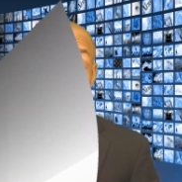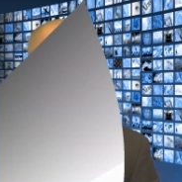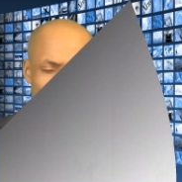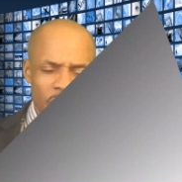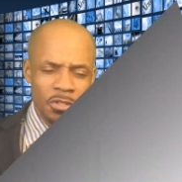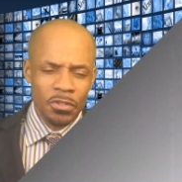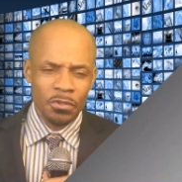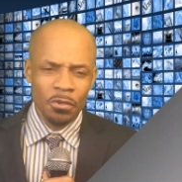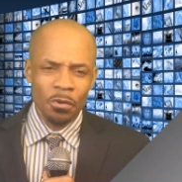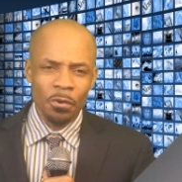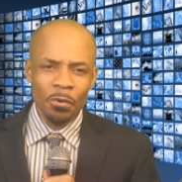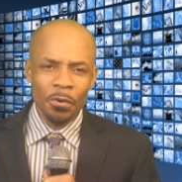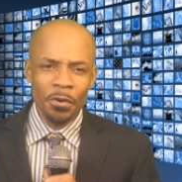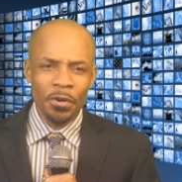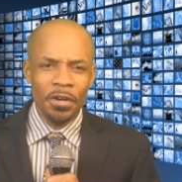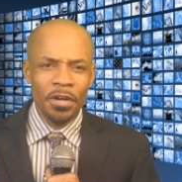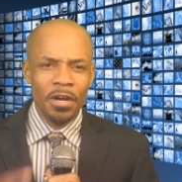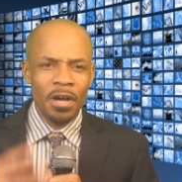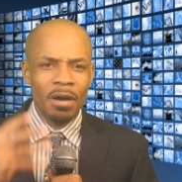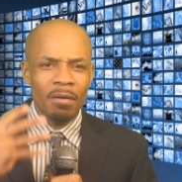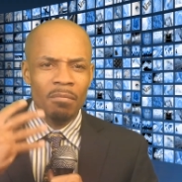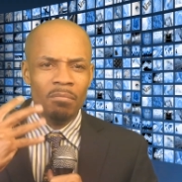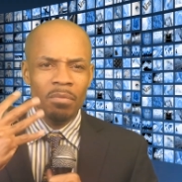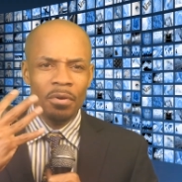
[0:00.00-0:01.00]
Story
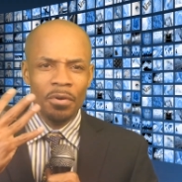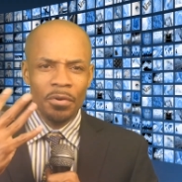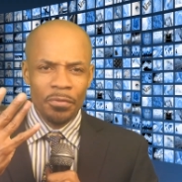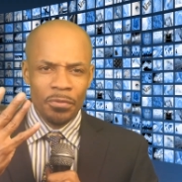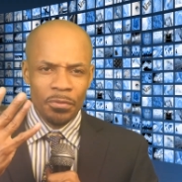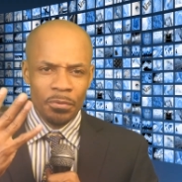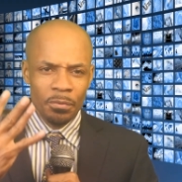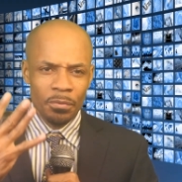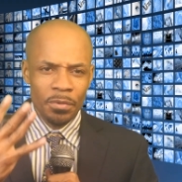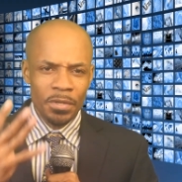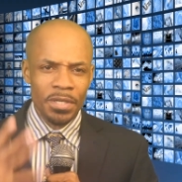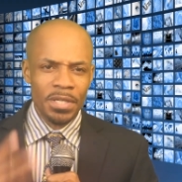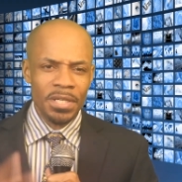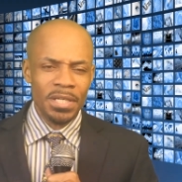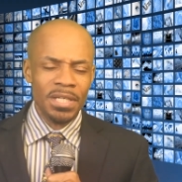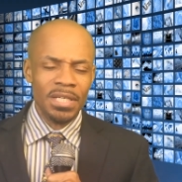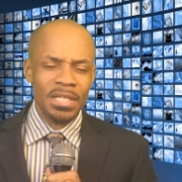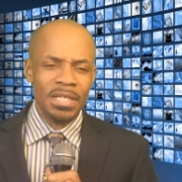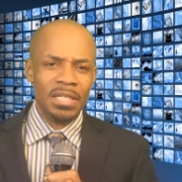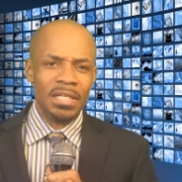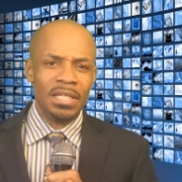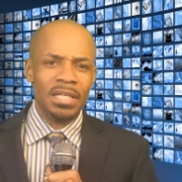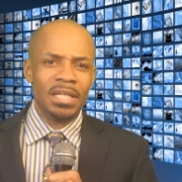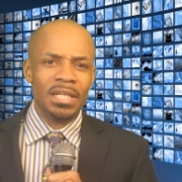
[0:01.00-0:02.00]
number
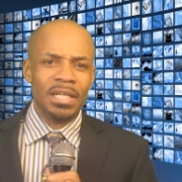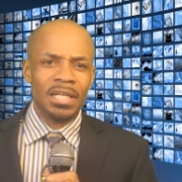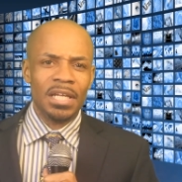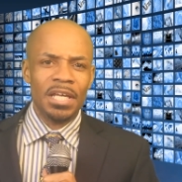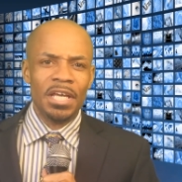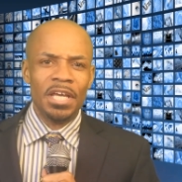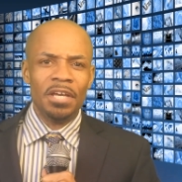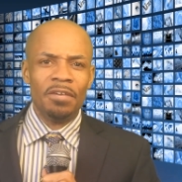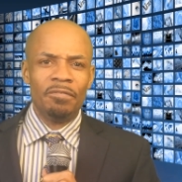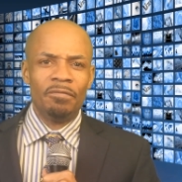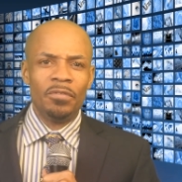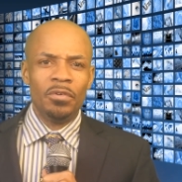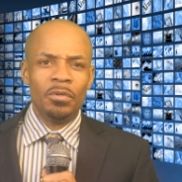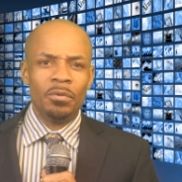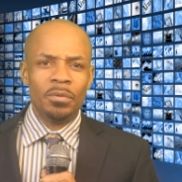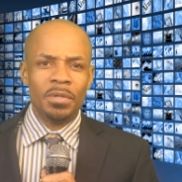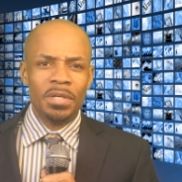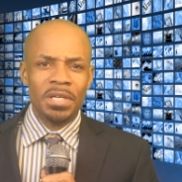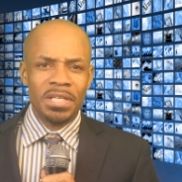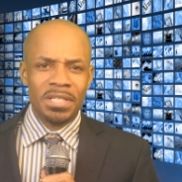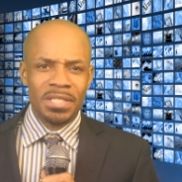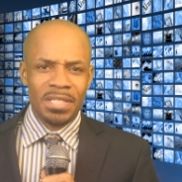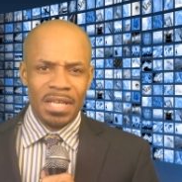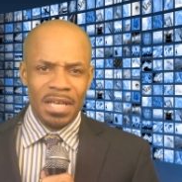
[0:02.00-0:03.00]
three Lakeview
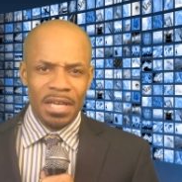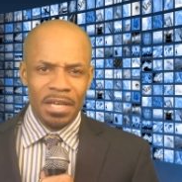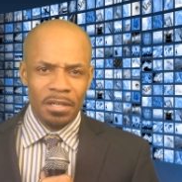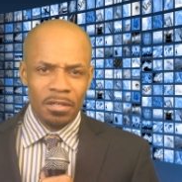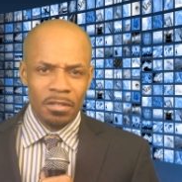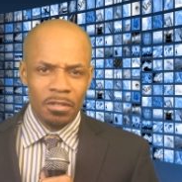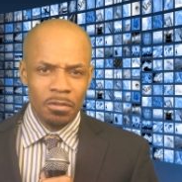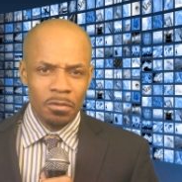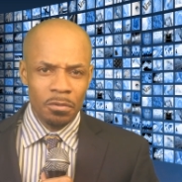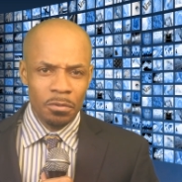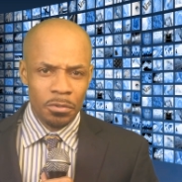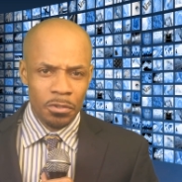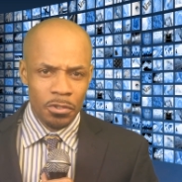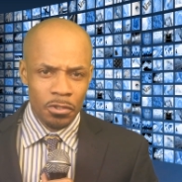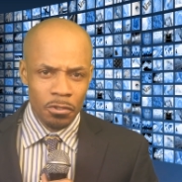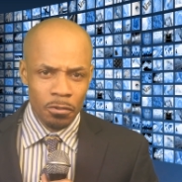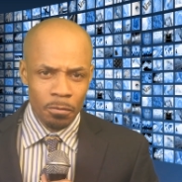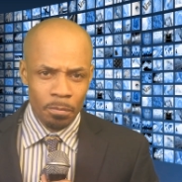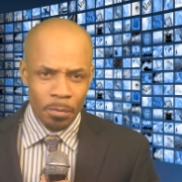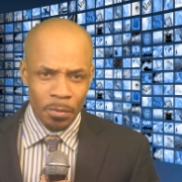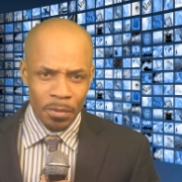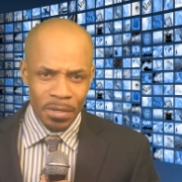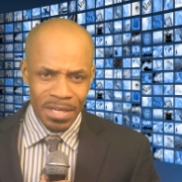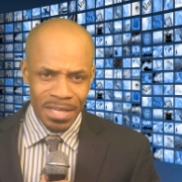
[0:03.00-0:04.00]
gets a new
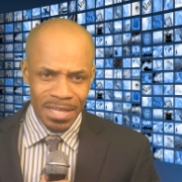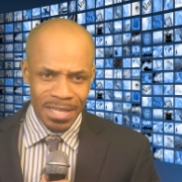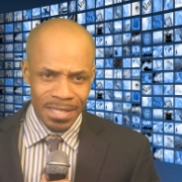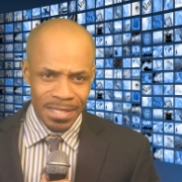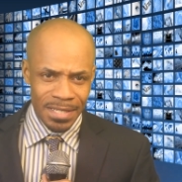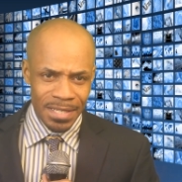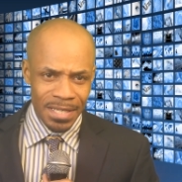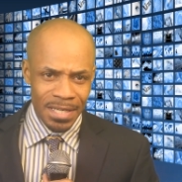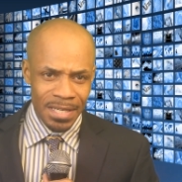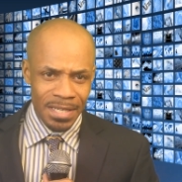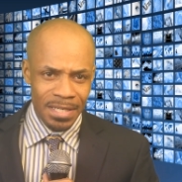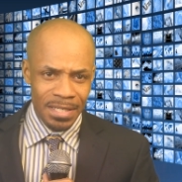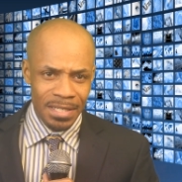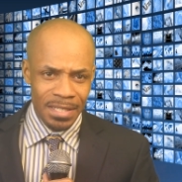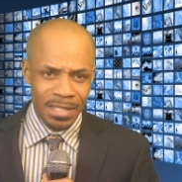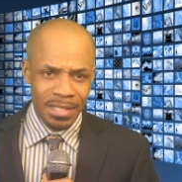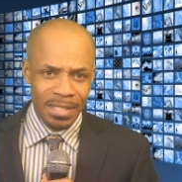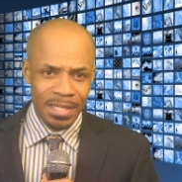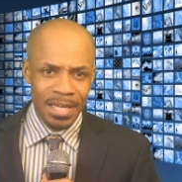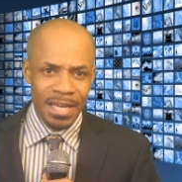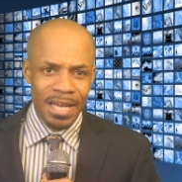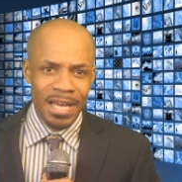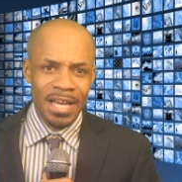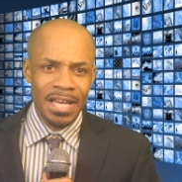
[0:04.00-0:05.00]

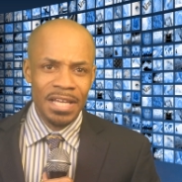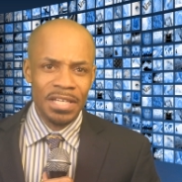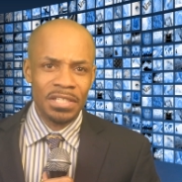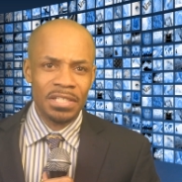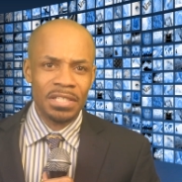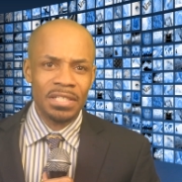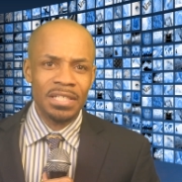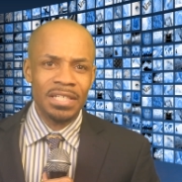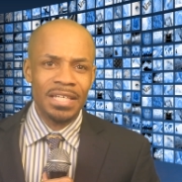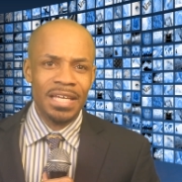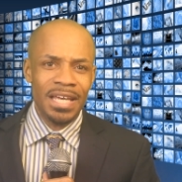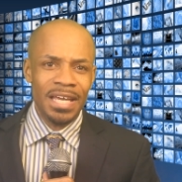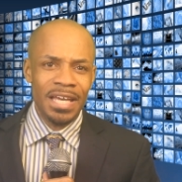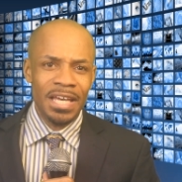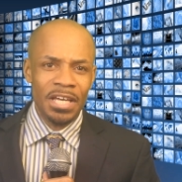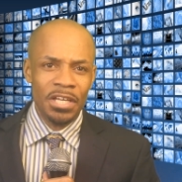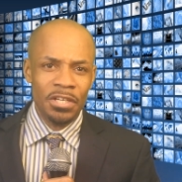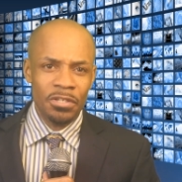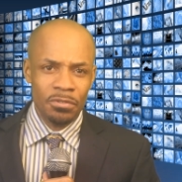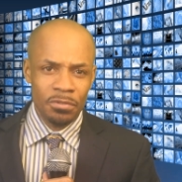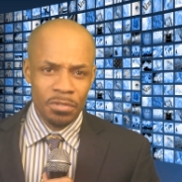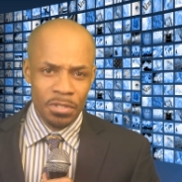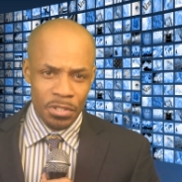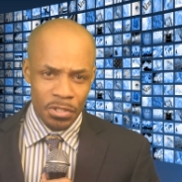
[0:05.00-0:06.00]
superintendent, Ashley
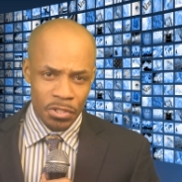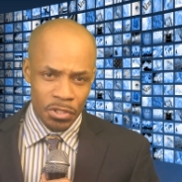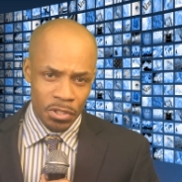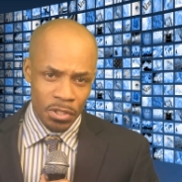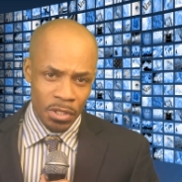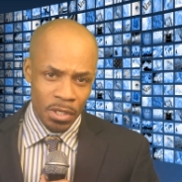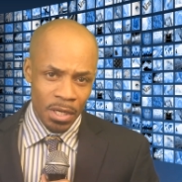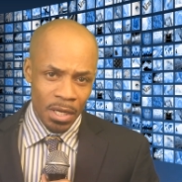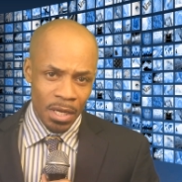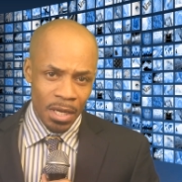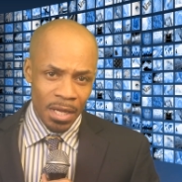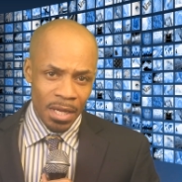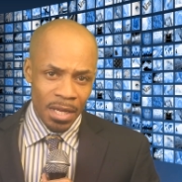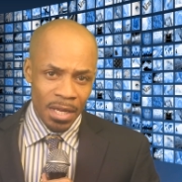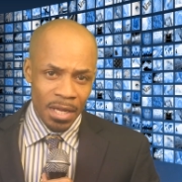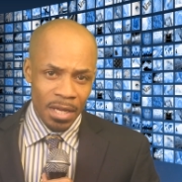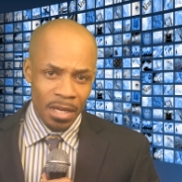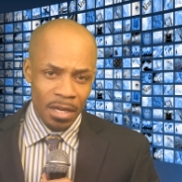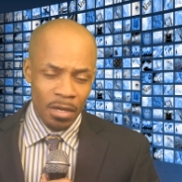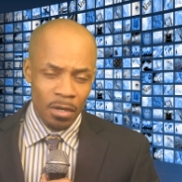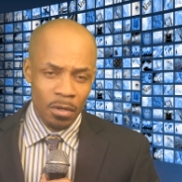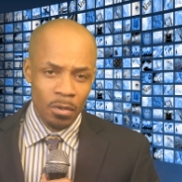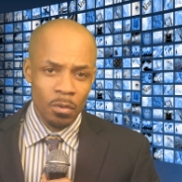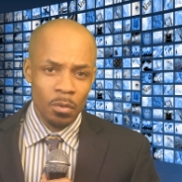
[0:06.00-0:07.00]
Handrich
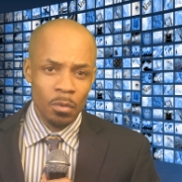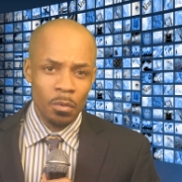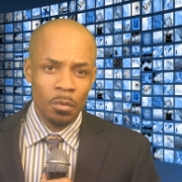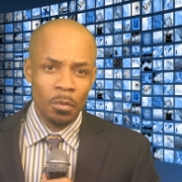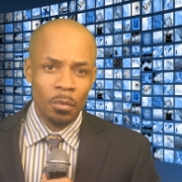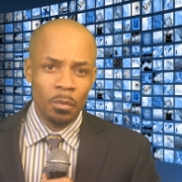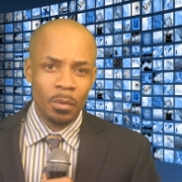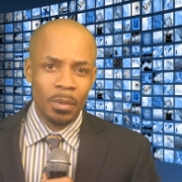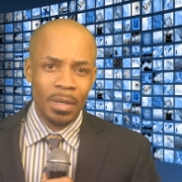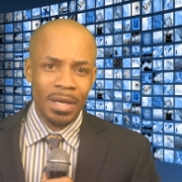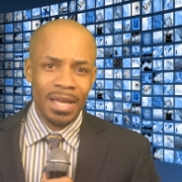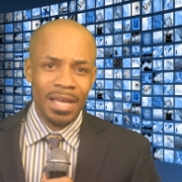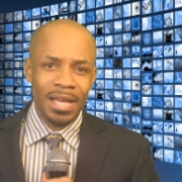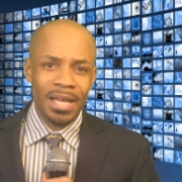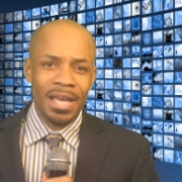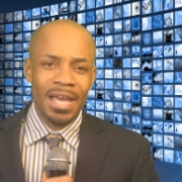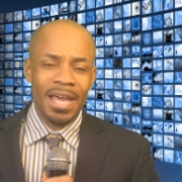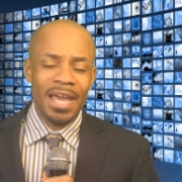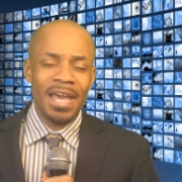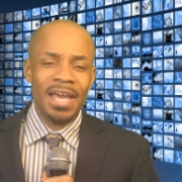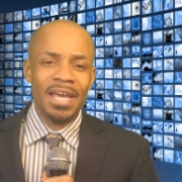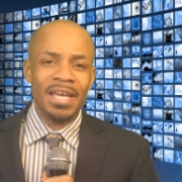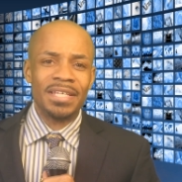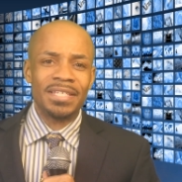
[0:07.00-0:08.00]
uh, who
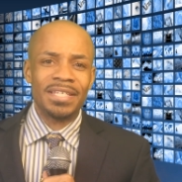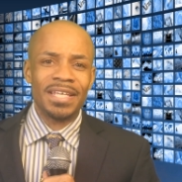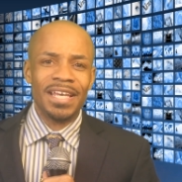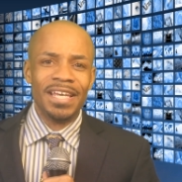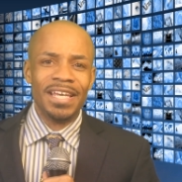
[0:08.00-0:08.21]
has